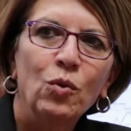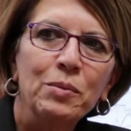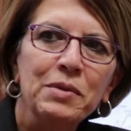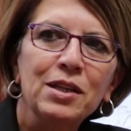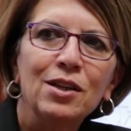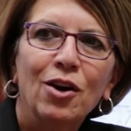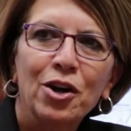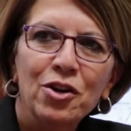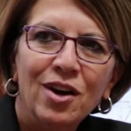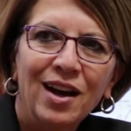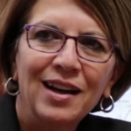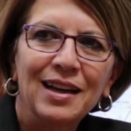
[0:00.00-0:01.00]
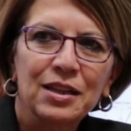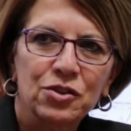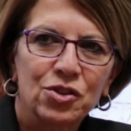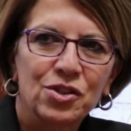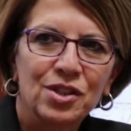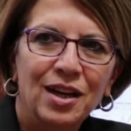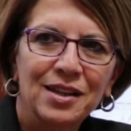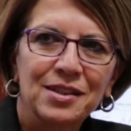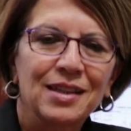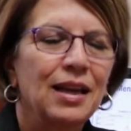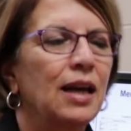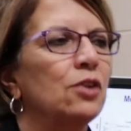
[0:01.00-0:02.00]
Women are not
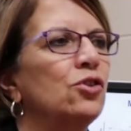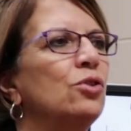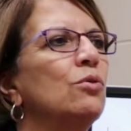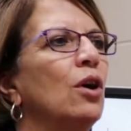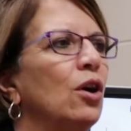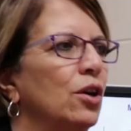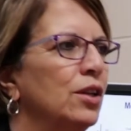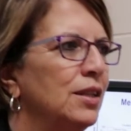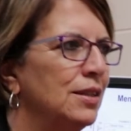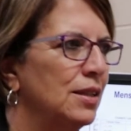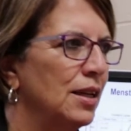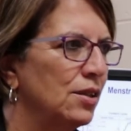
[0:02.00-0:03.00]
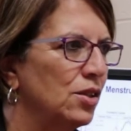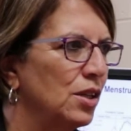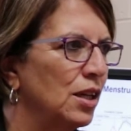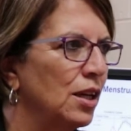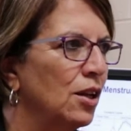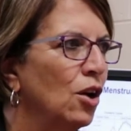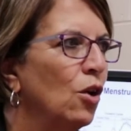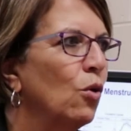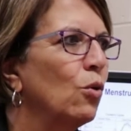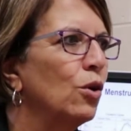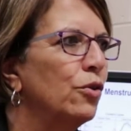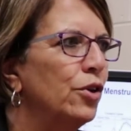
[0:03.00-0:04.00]
exercising at too hard an intensity,
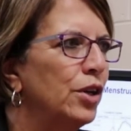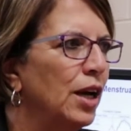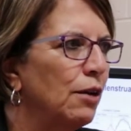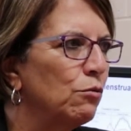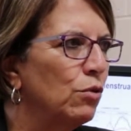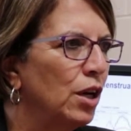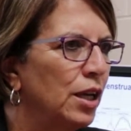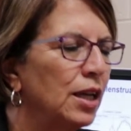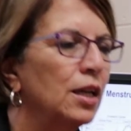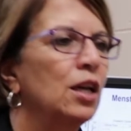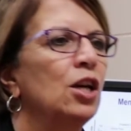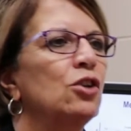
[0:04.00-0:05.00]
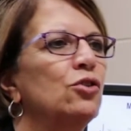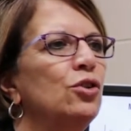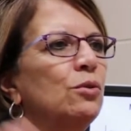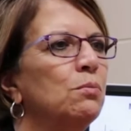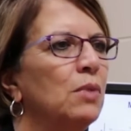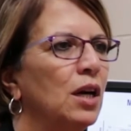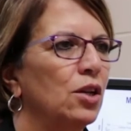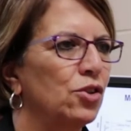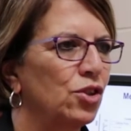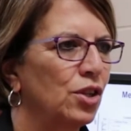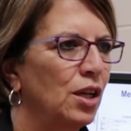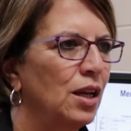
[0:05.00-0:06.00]
or they're not running too
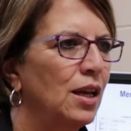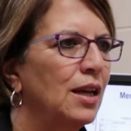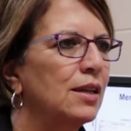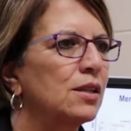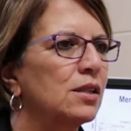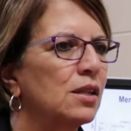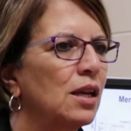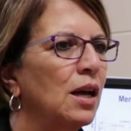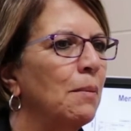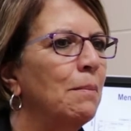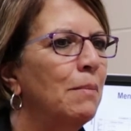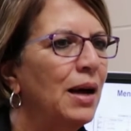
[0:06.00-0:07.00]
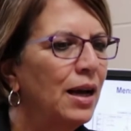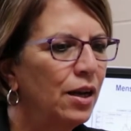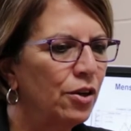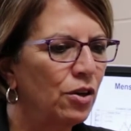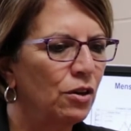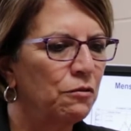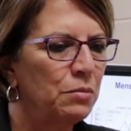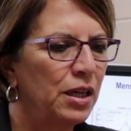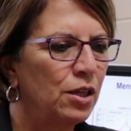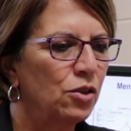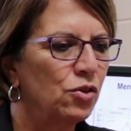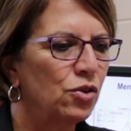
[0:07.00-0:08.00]
much. It's a matter of
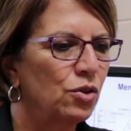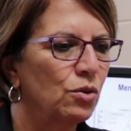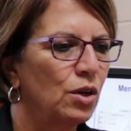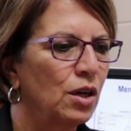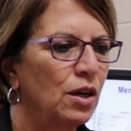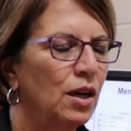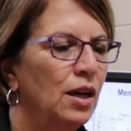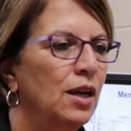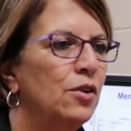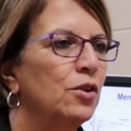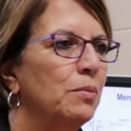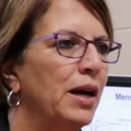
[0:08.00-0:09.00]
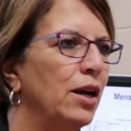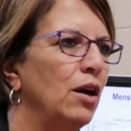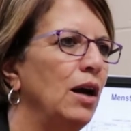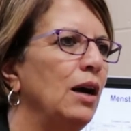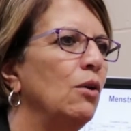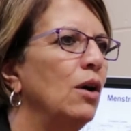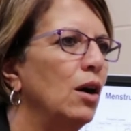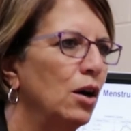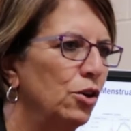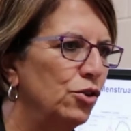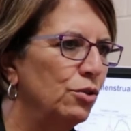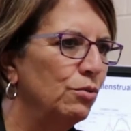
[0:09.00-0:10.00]
making sure, no matter how
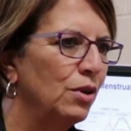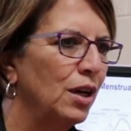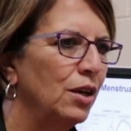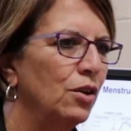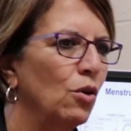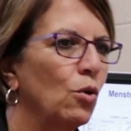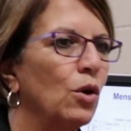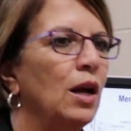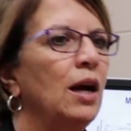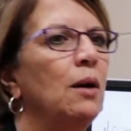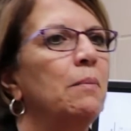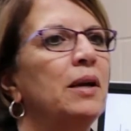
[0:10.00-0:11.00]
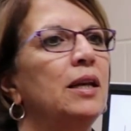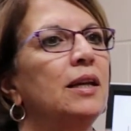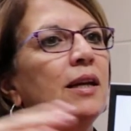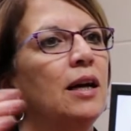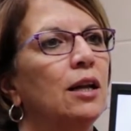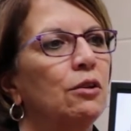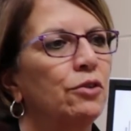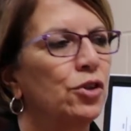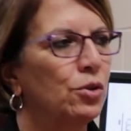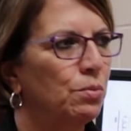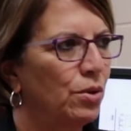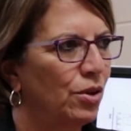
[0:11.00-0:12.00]
hard you run or how many
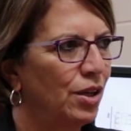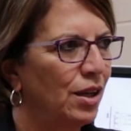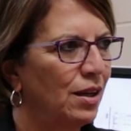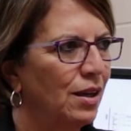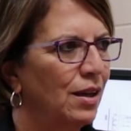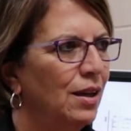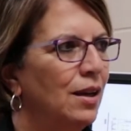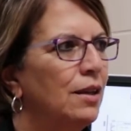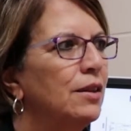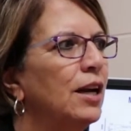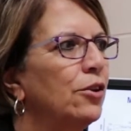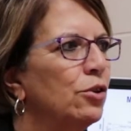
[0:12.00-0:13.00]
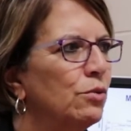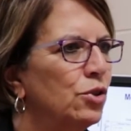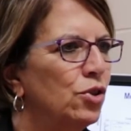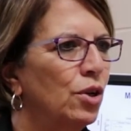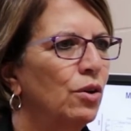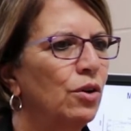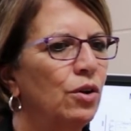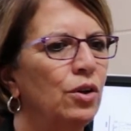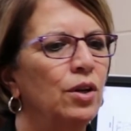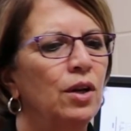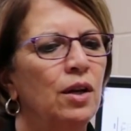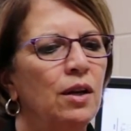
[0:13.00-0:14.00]
calories you're burning, that you in
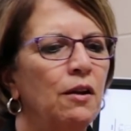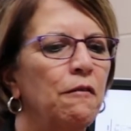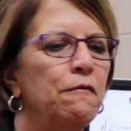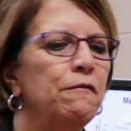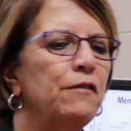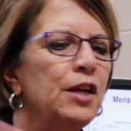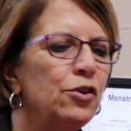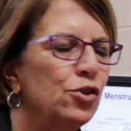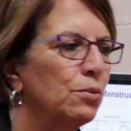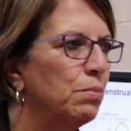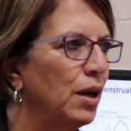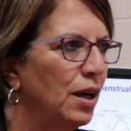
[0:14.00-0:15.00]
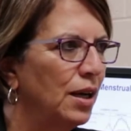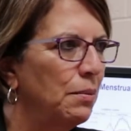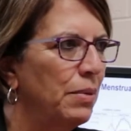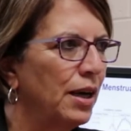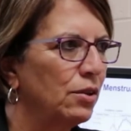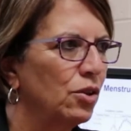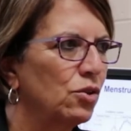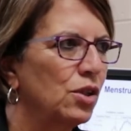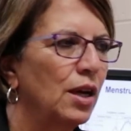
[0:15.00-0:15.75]
turn feed your body back those